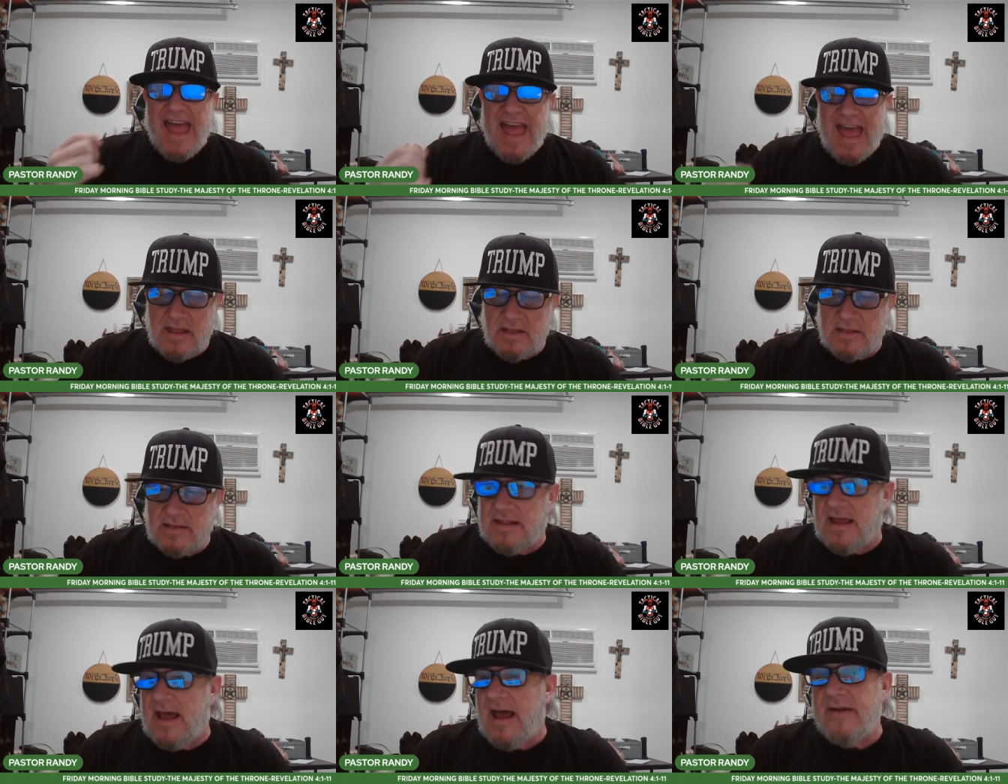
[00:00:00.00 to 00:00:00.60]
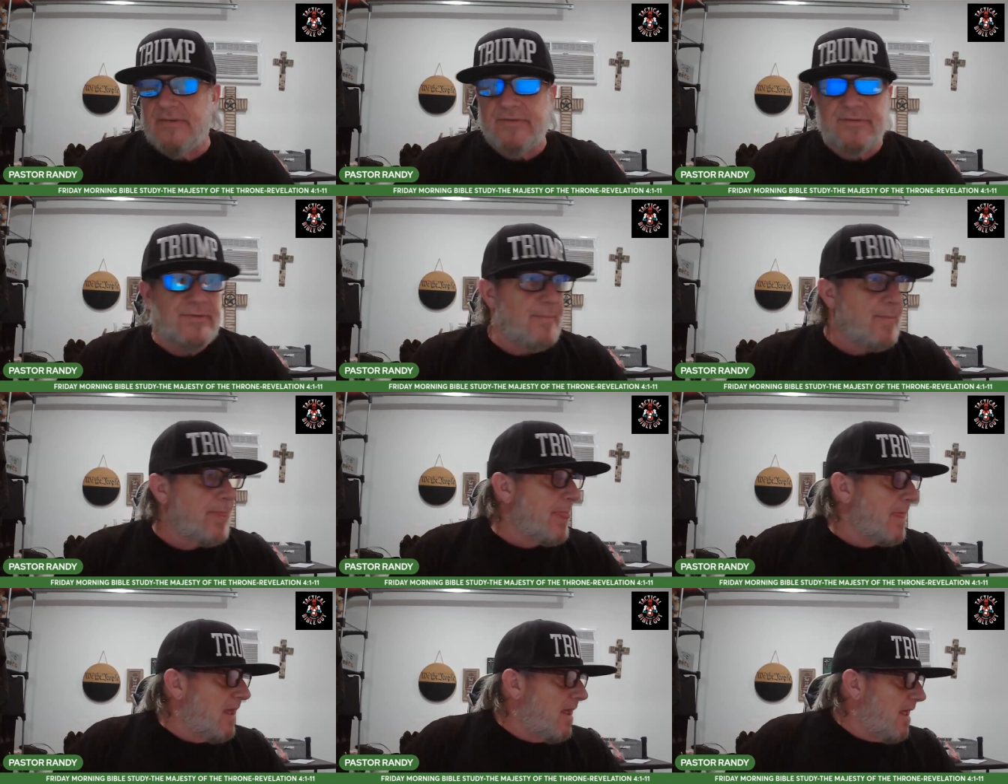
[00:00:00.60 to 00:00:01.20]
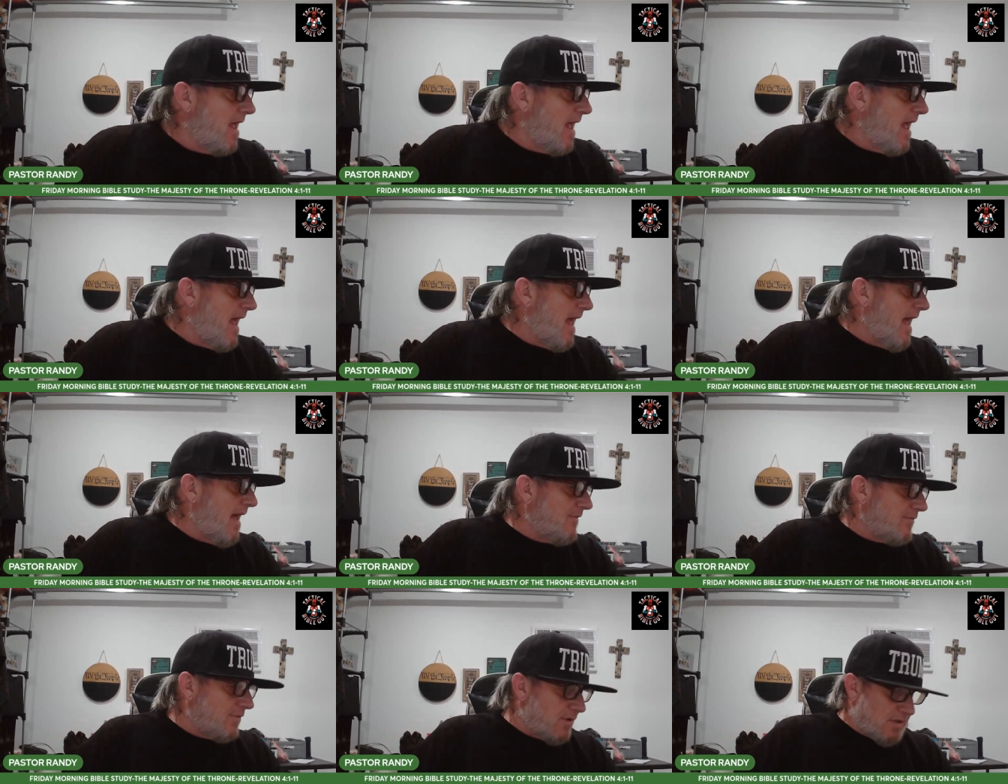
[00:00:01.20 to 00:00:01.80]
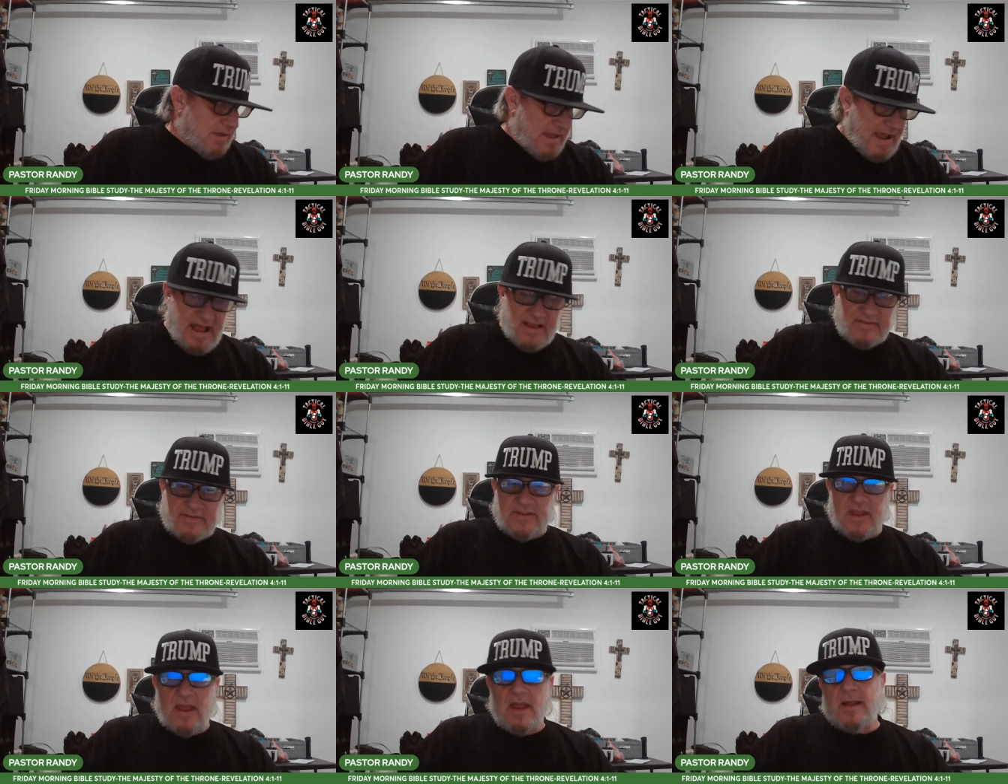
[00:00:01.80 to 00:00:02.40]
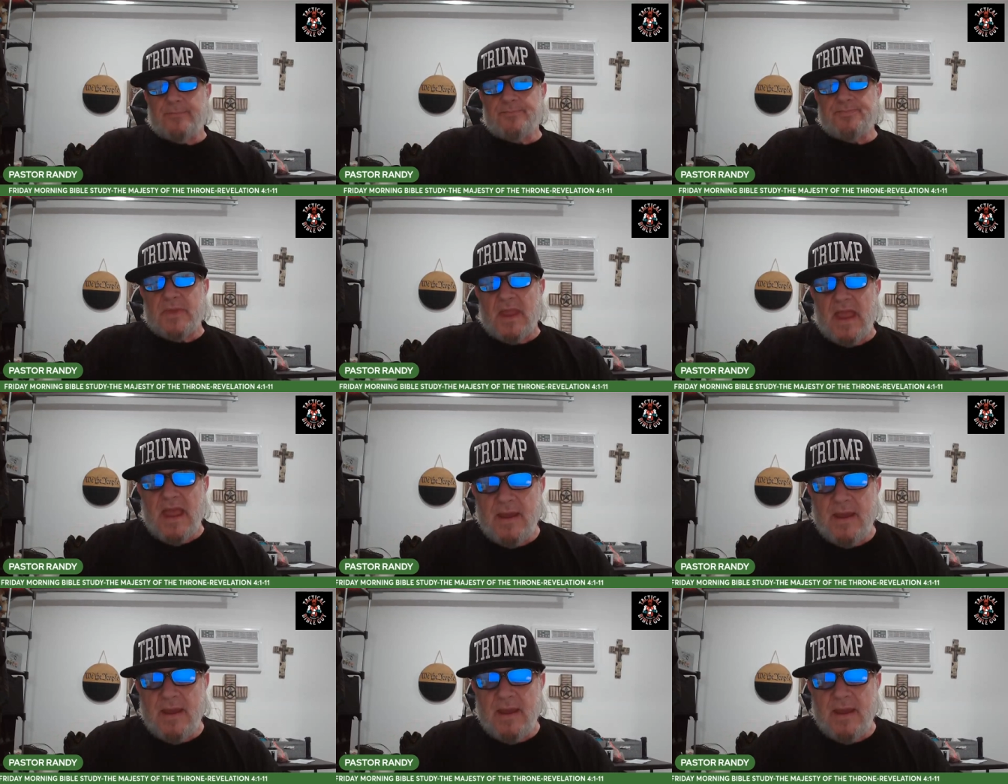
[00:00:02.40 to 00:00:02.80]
and life everlasting.